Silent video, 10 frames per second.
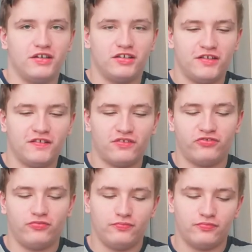these
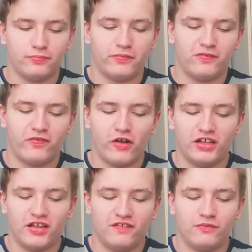
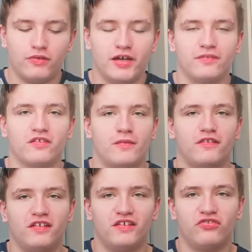exfoliating wipes, as
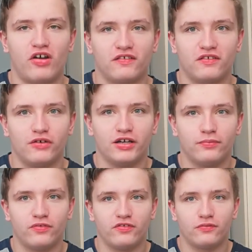well extracting
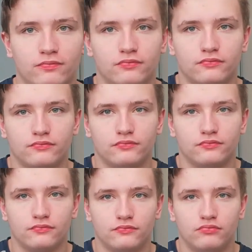wipes.
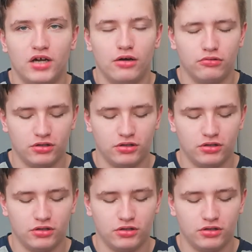Wow.